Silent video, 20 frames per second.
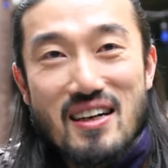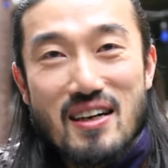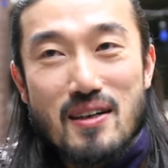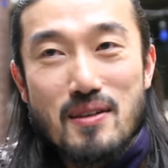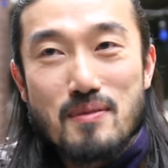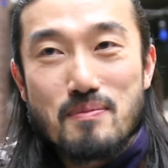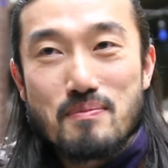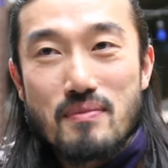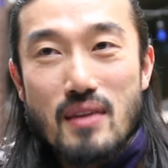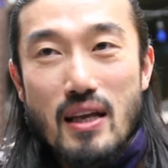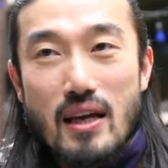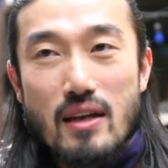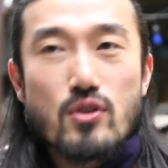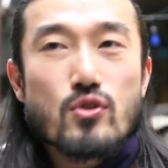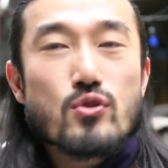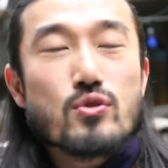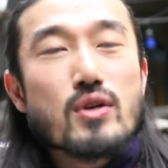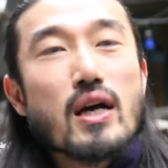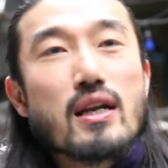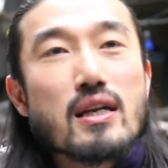um,
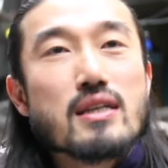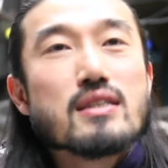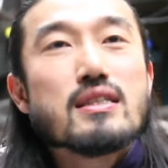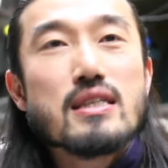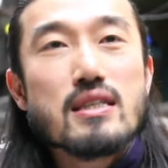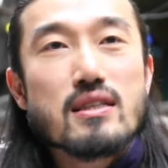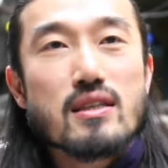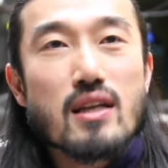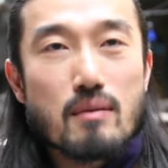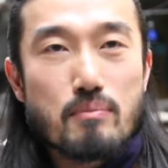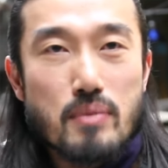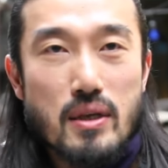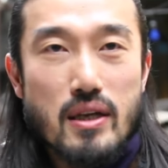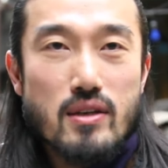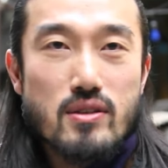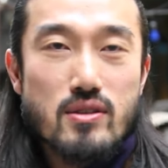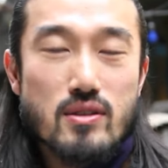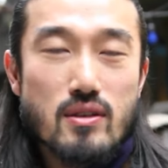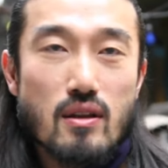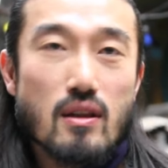and you kind of need that
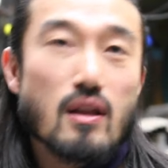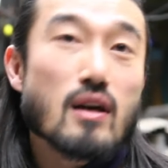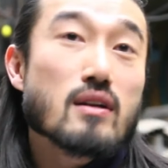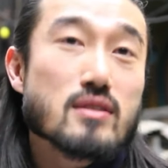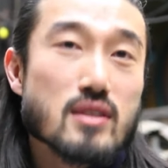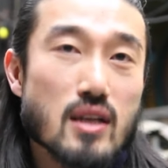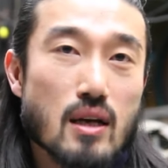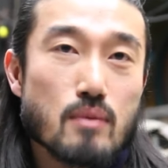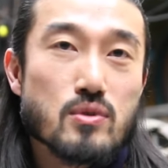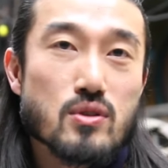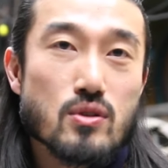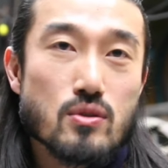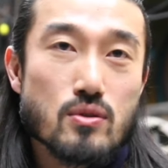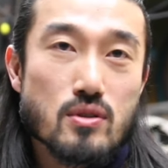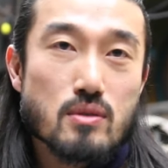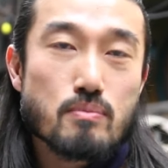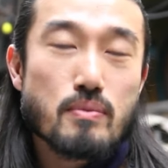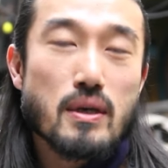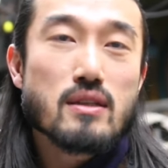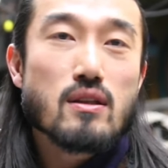because a lot of times you
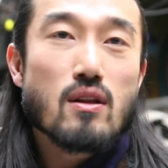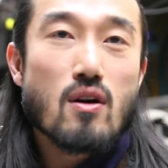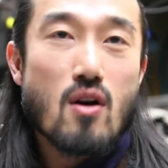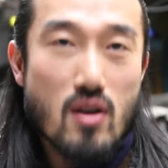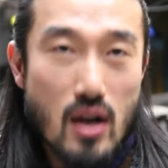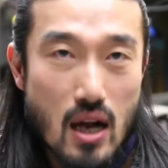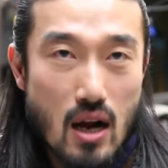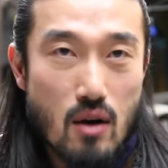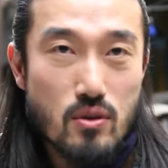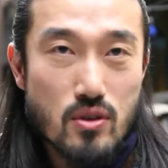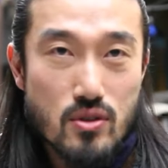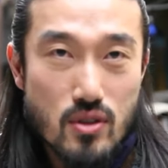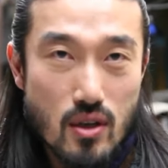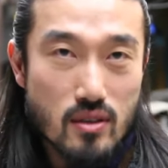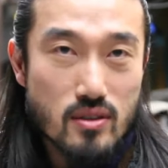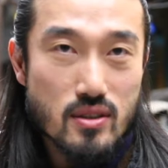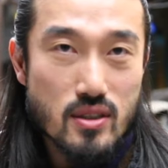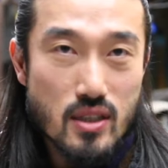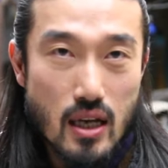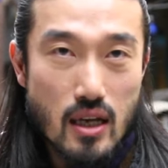spend long hours
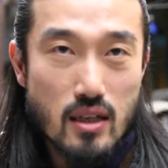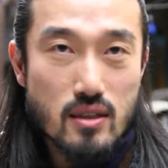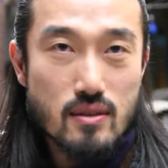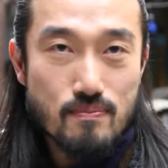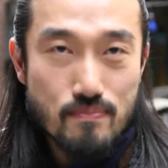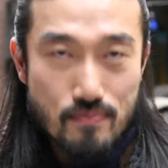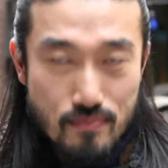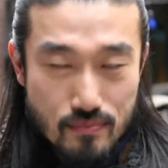on set.